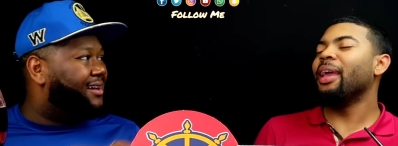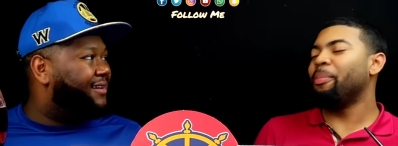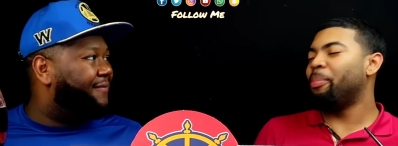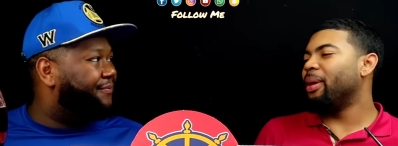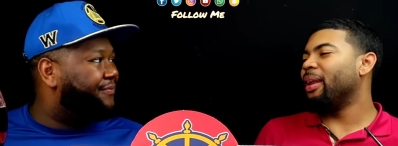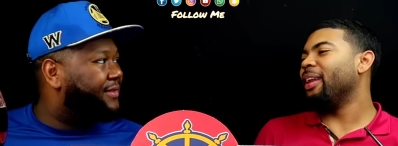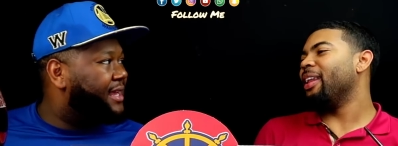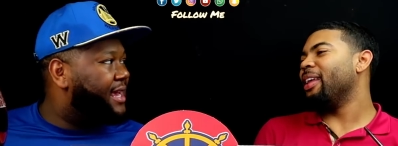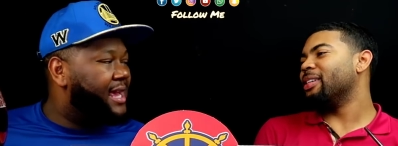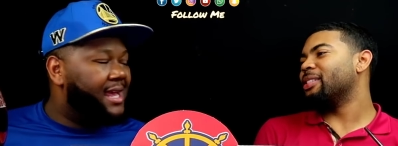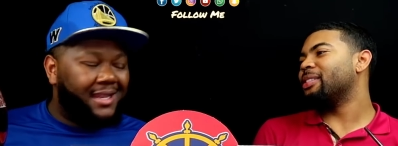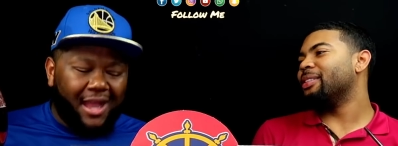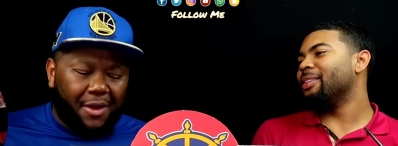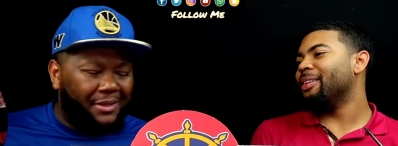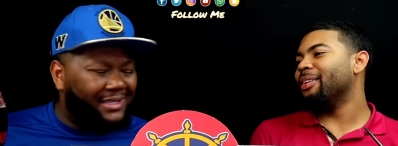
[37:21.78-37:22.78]
Speaker 1: It, but it
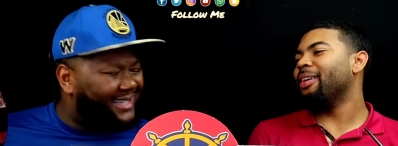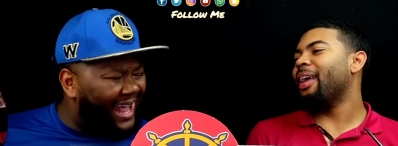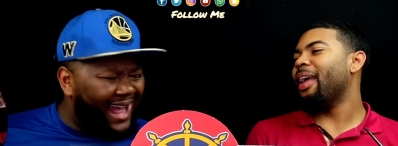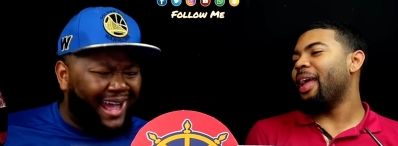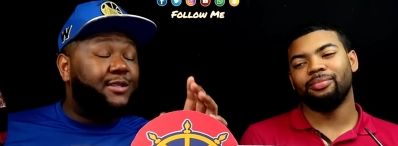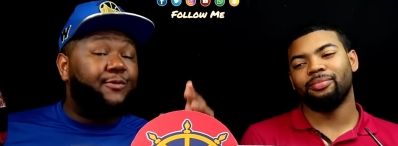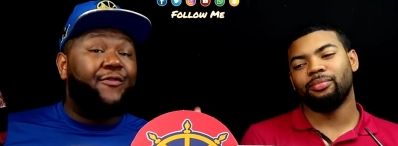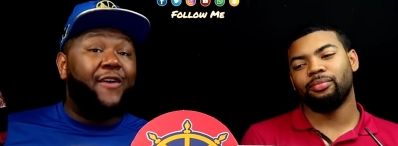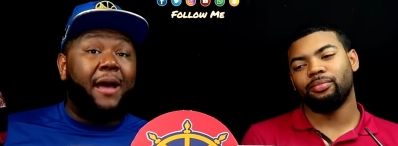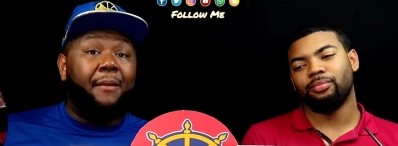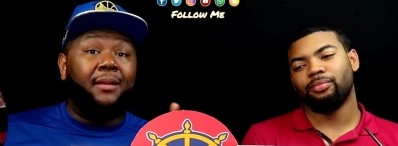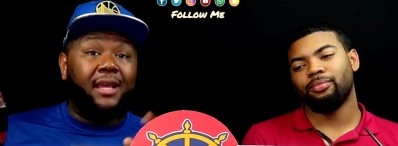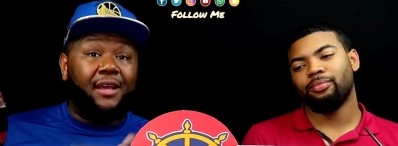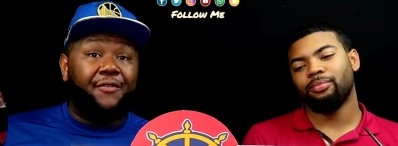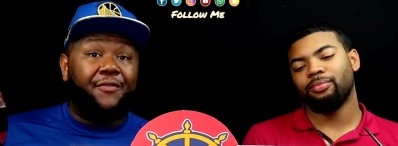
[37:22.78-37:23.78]
is. No, it's not. It's a
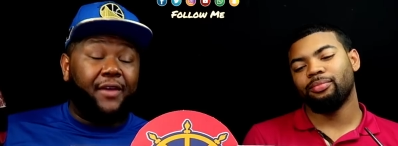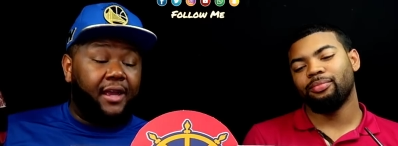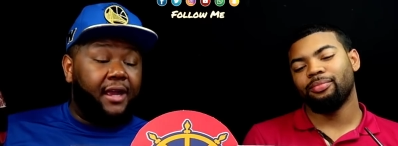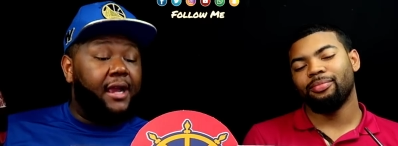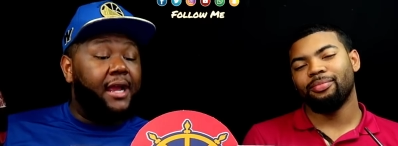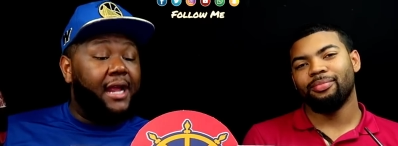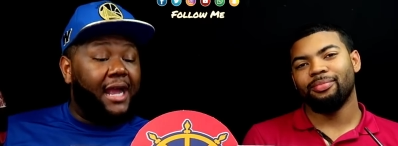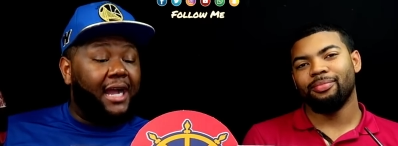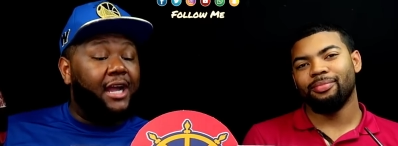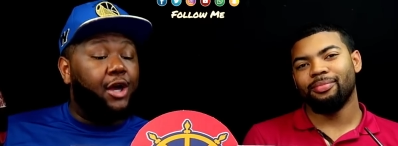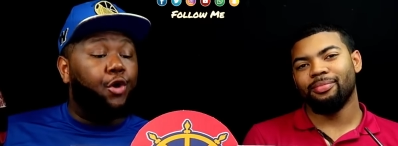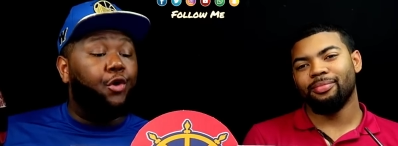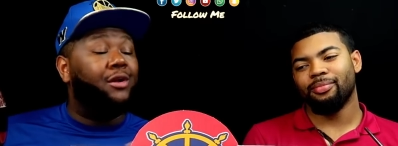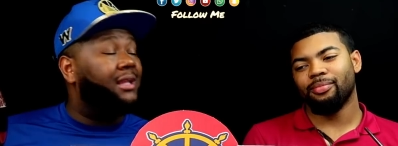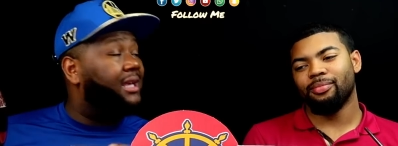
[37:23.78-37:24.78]
family affair, and I can
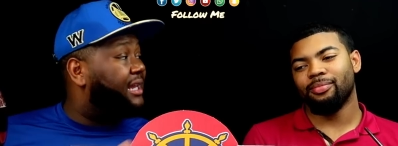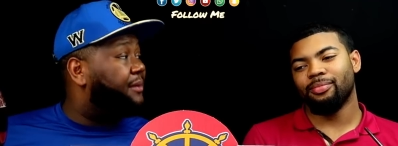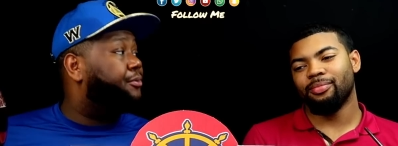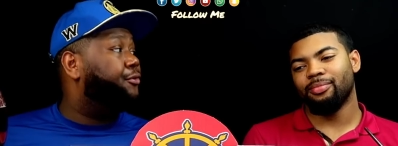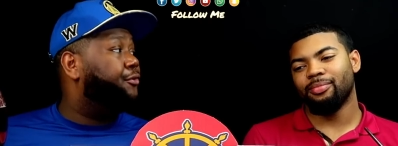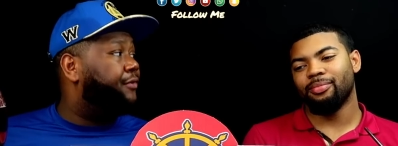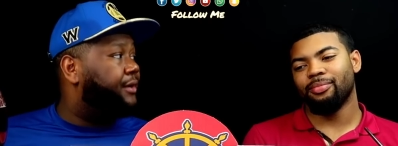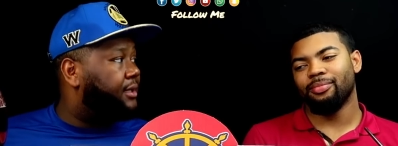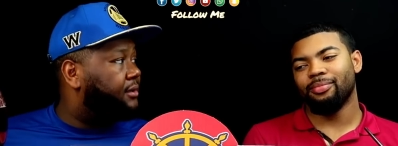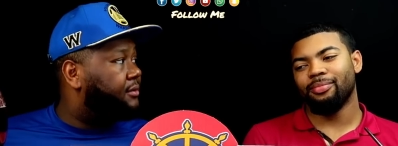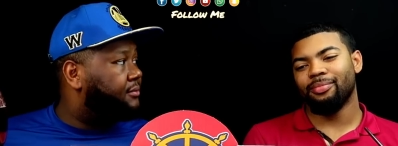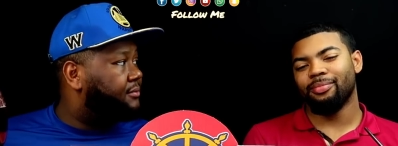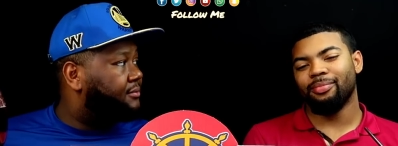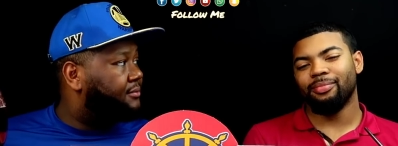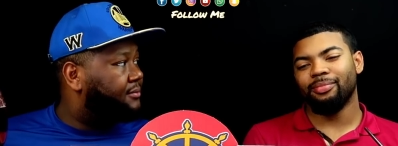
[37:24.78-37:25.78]
Google it and prove it.
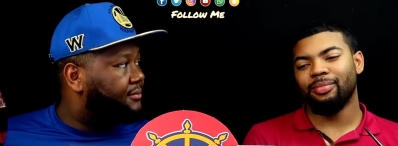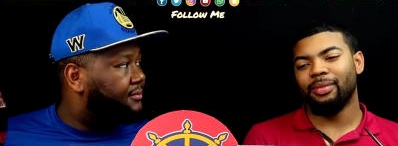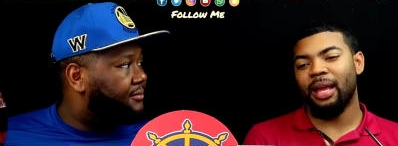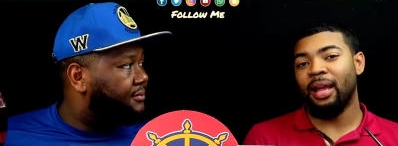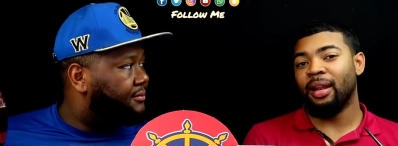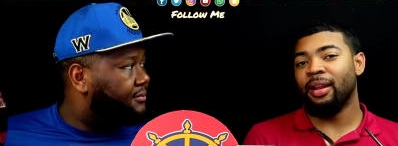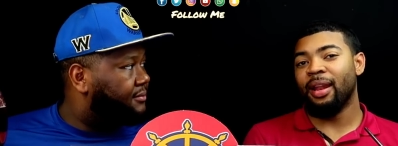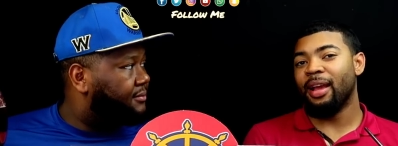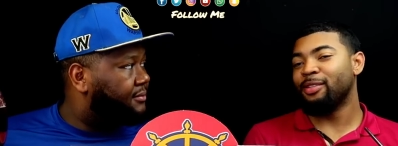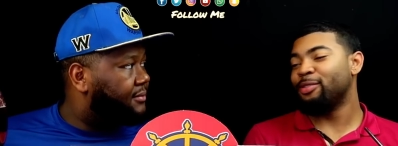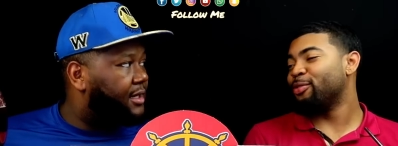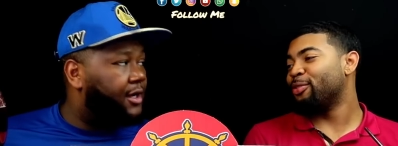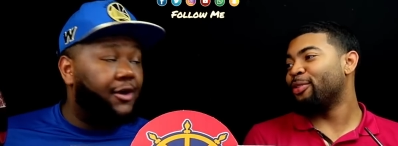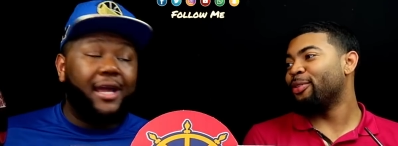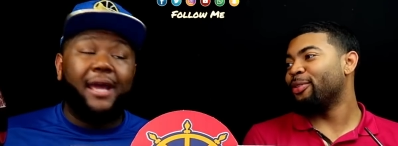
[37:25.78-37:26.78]
I didn't
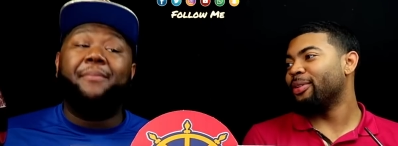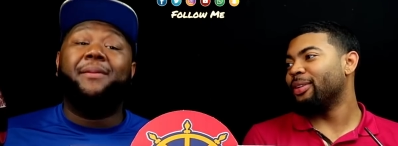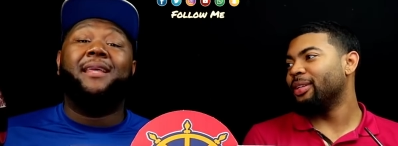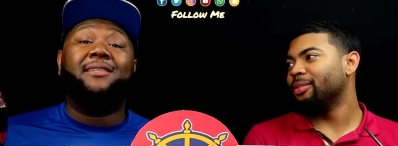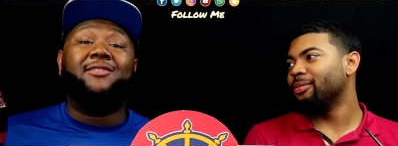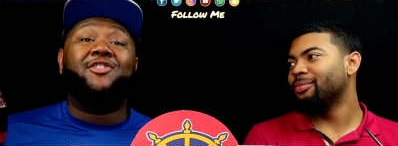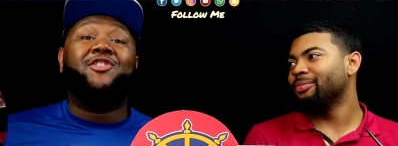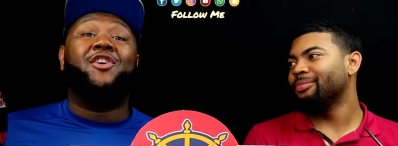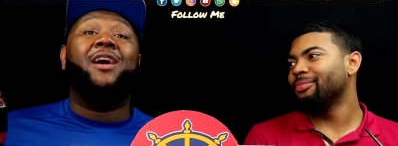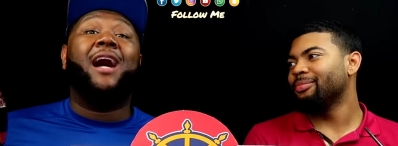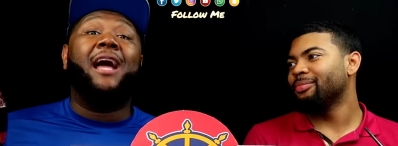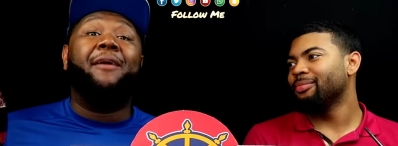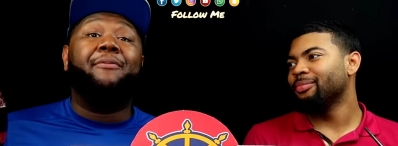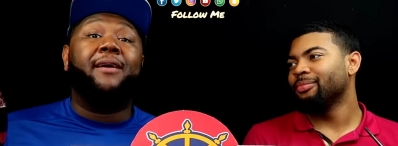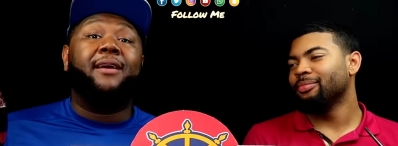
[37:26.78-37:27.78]
actually. Okay, but that's the song
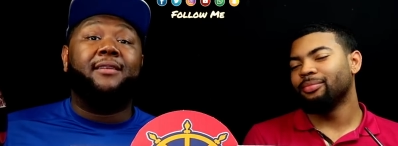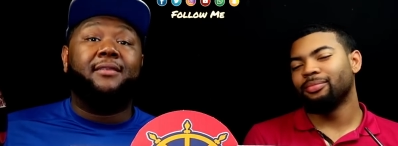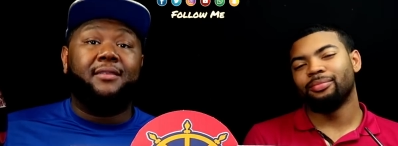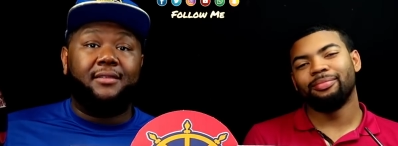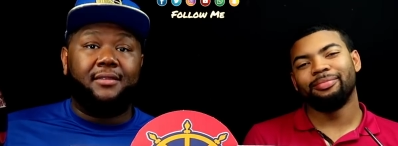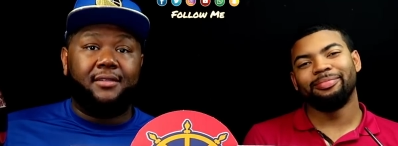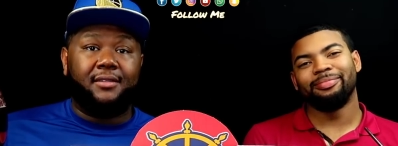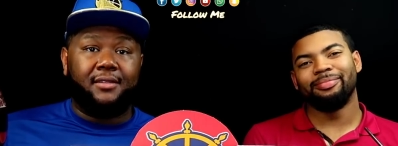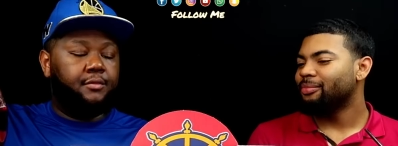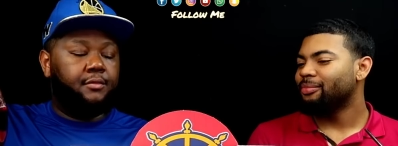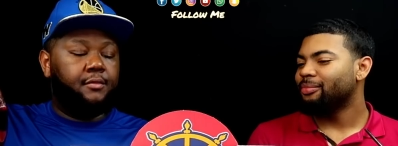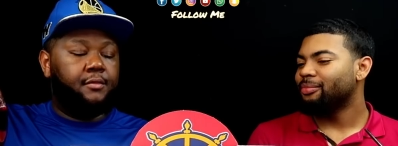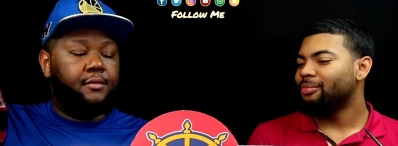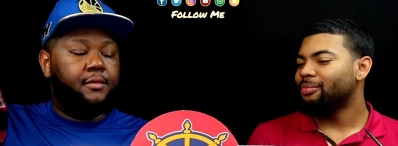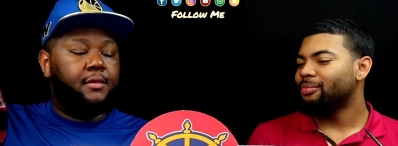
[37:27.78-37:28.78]
I picked.
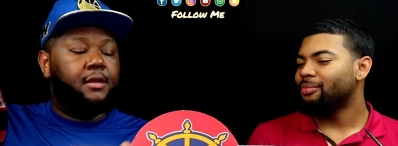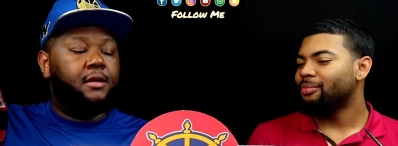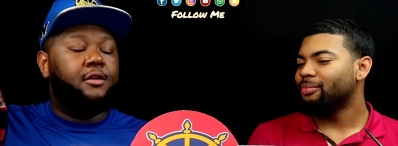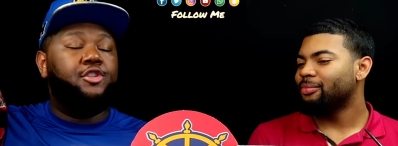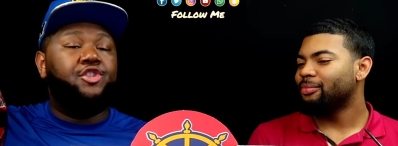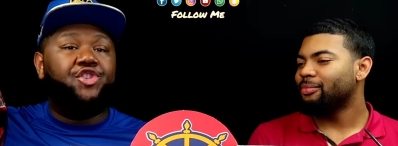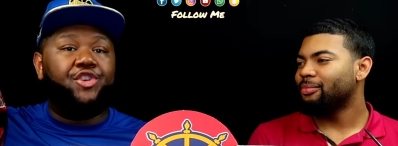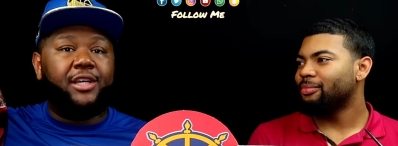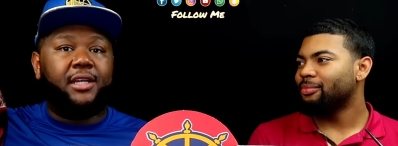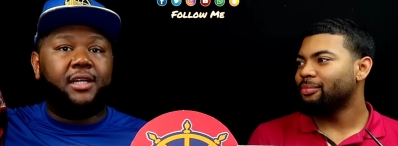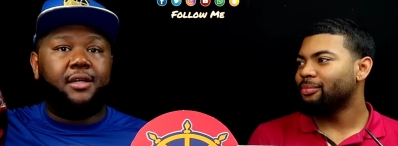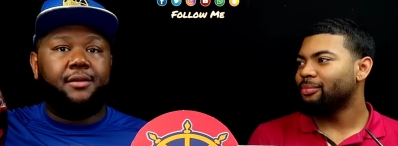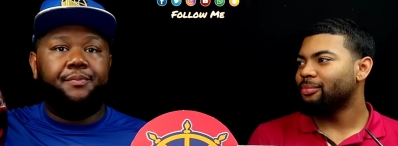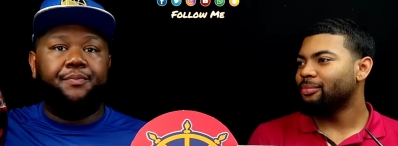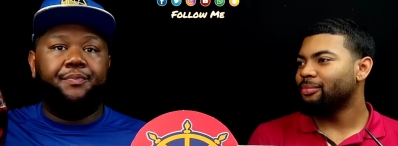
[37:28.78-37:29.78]
Drink.
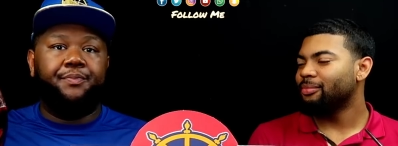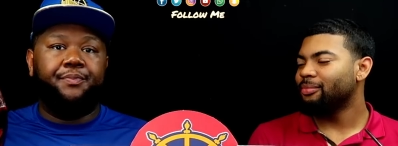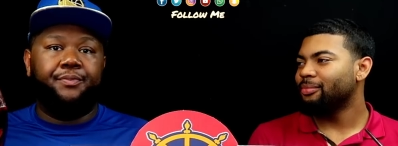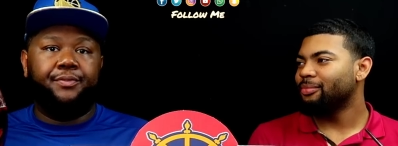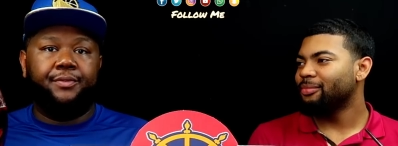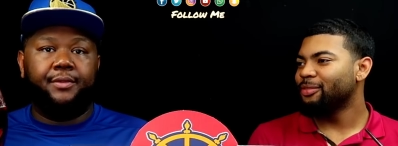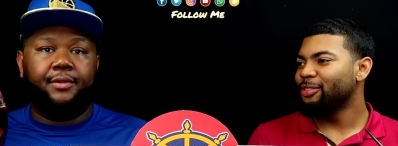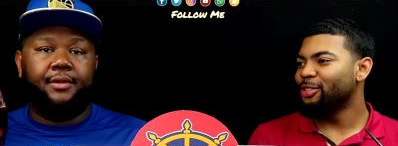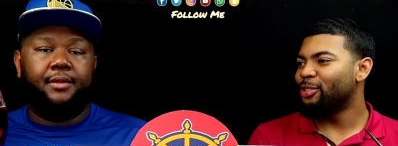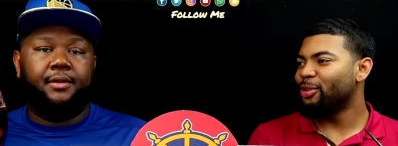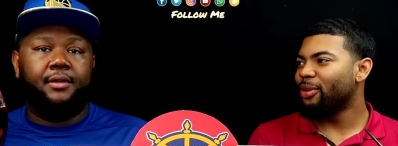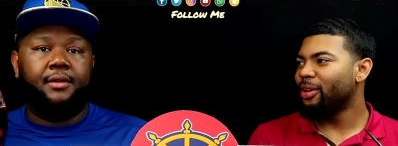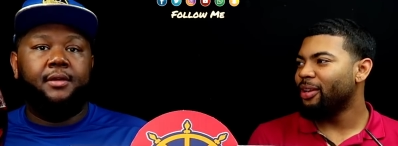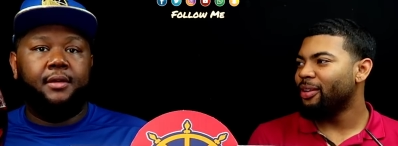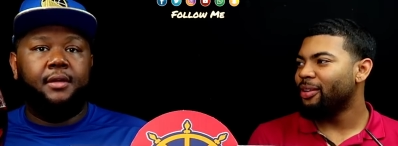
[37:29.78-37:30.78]

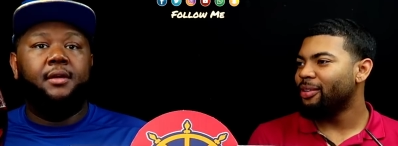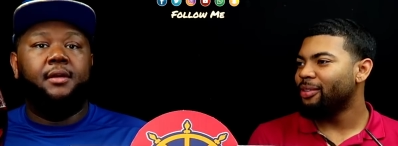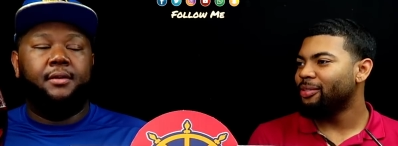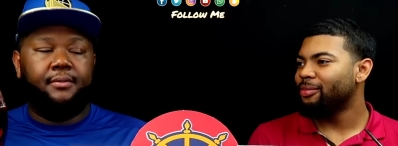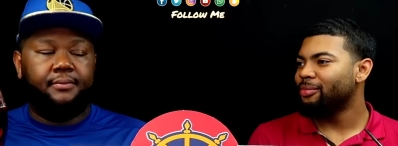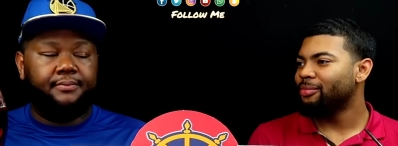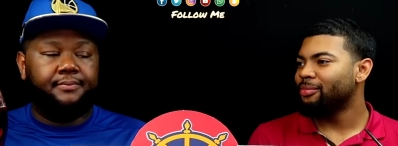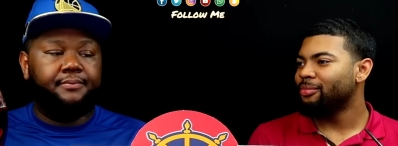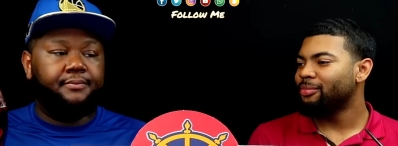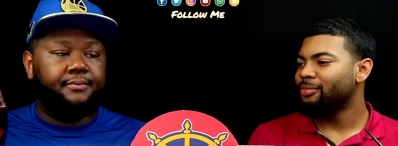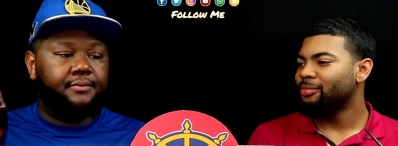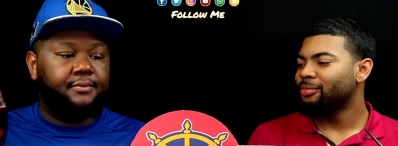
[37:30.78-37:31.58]
Drink. Mm-hmm.